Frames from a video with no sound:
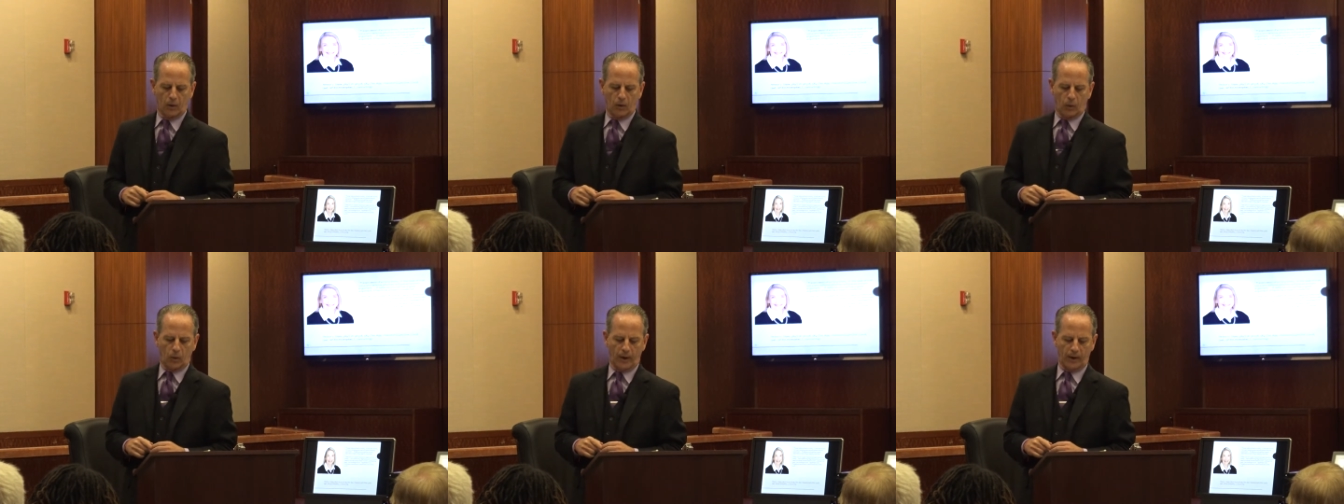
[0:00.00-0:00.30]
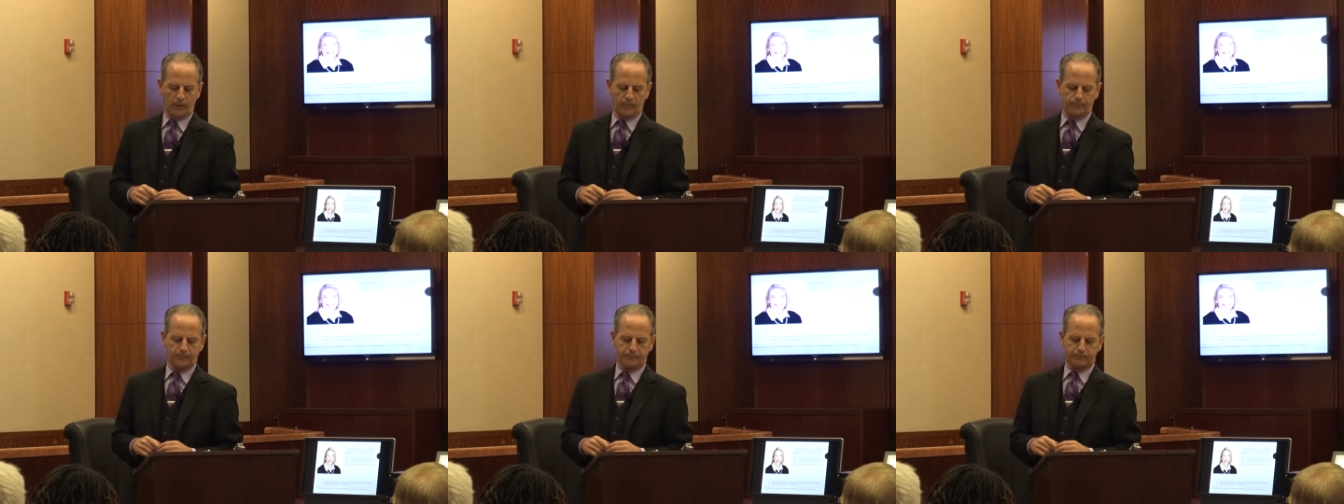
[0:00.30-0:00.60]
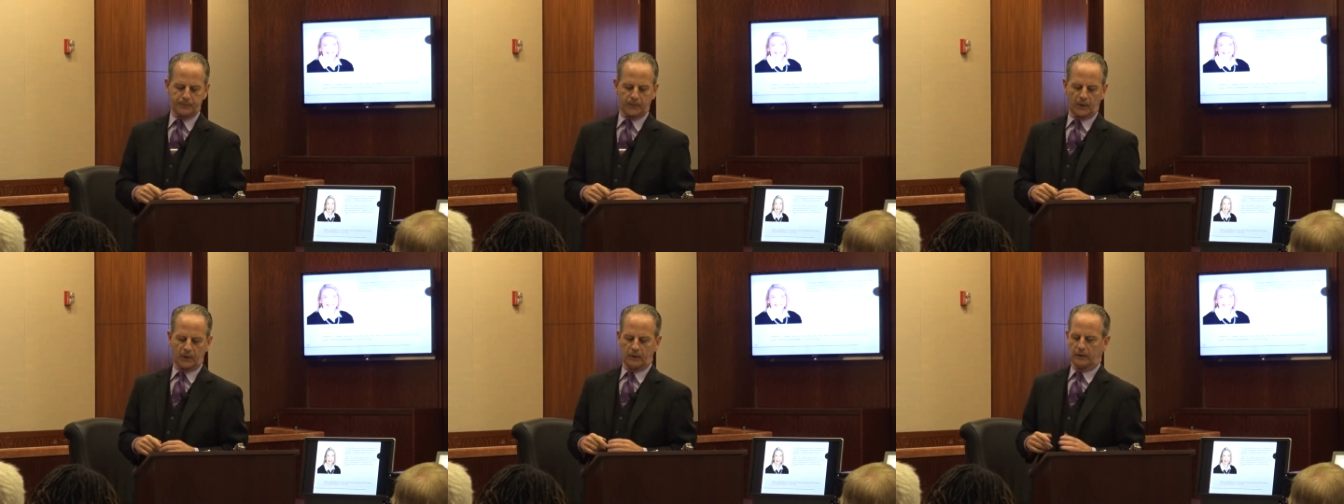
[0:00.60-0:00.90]

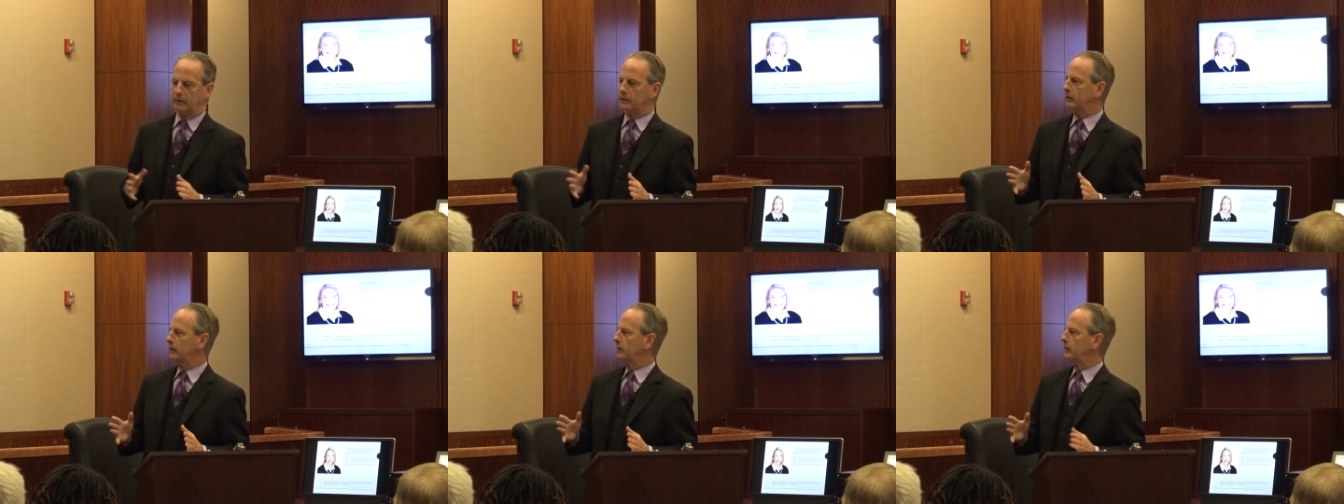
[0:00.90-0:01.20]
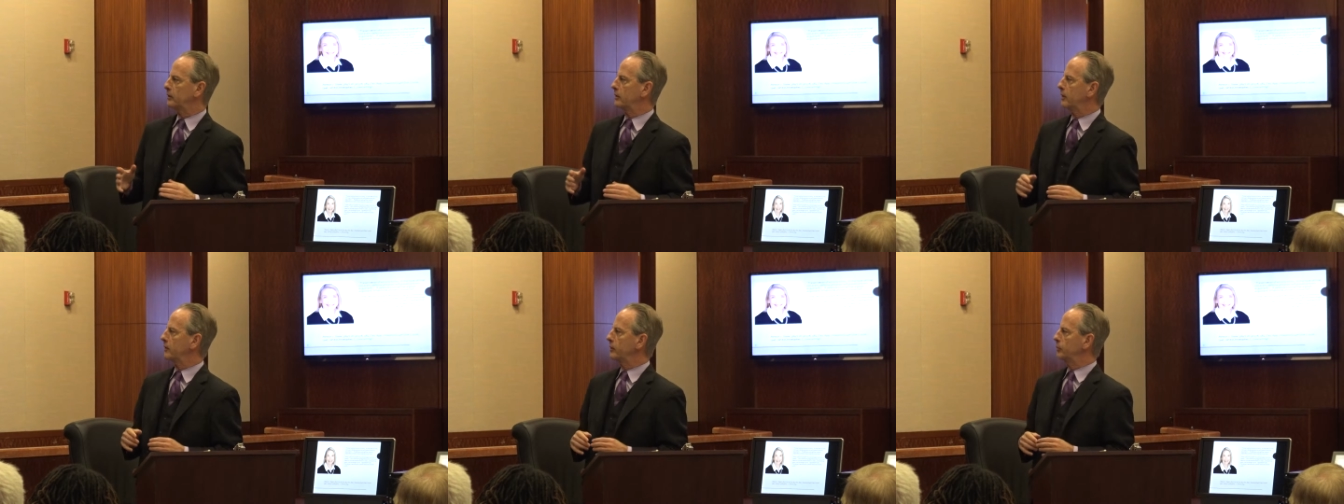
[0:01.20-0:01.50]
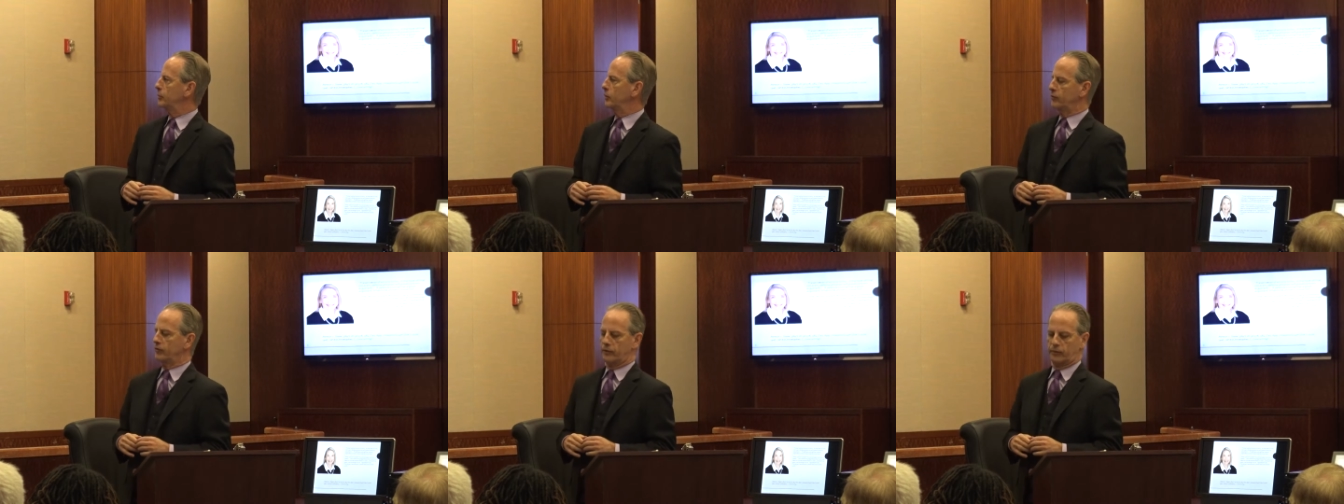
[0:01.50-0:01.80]
Well, another
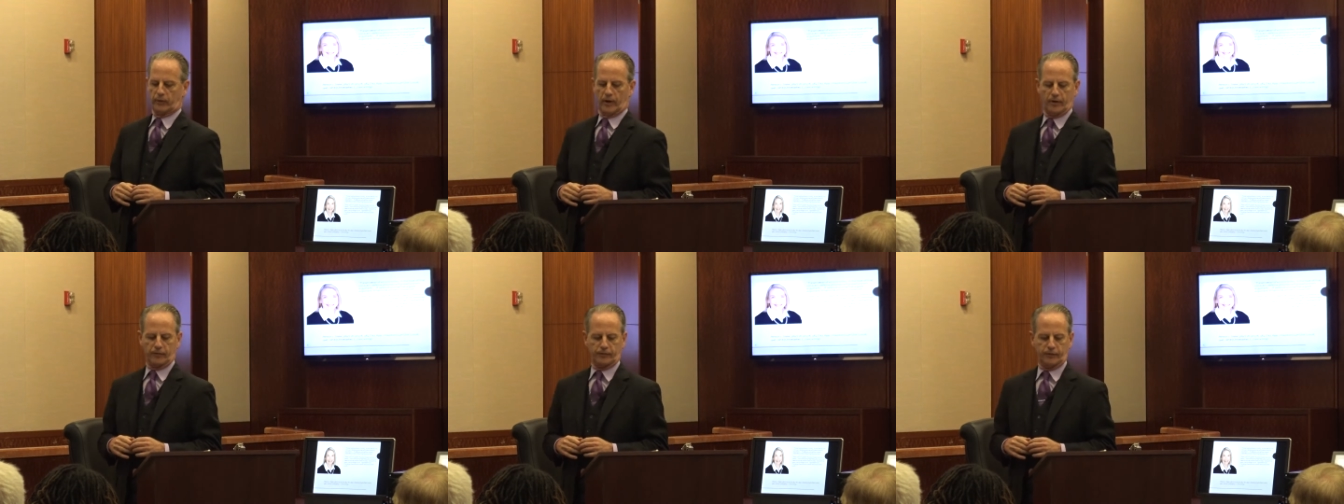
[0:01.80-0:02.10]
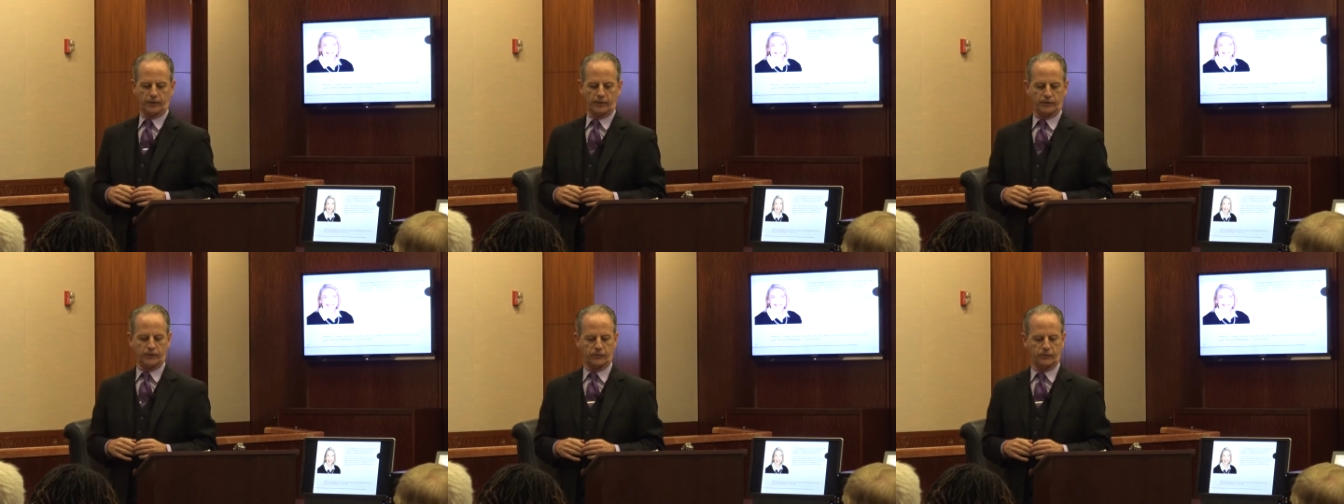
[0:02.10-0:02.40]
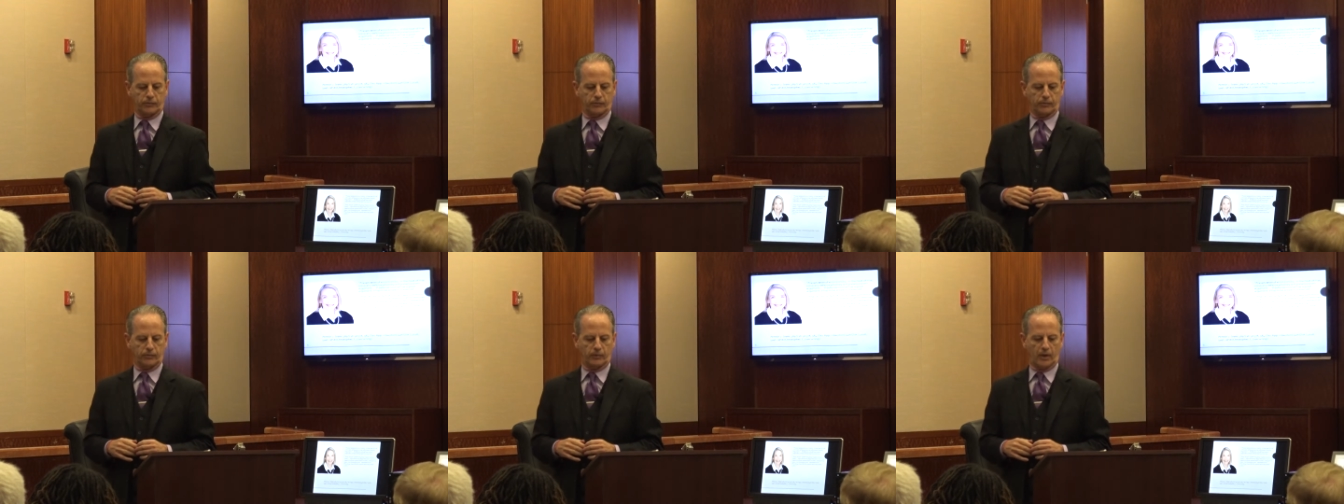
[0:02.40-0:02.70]
movie reference,